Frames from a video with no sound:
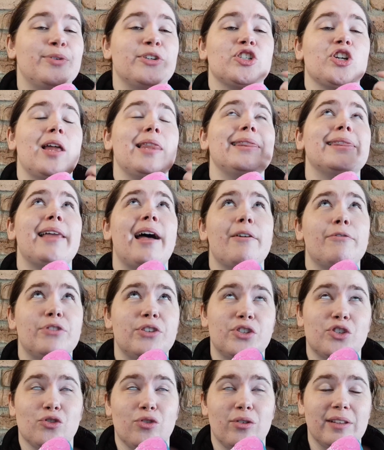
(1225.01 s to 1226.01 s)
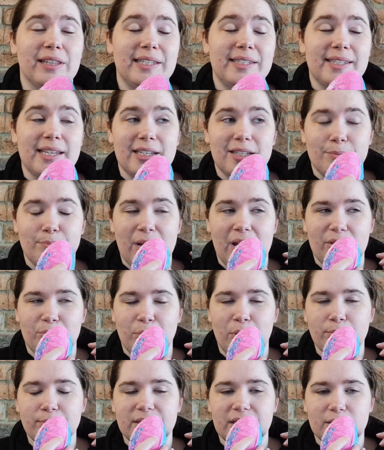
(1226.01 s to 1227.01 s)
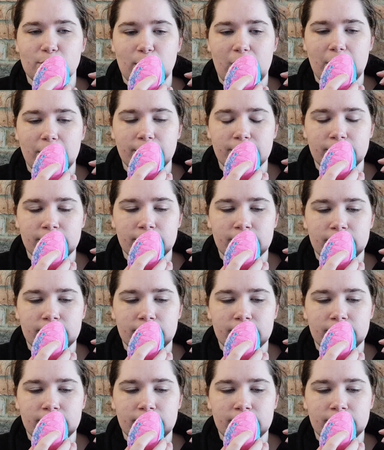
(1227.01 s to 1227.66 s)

which I love the strongly scented bath bombs as well.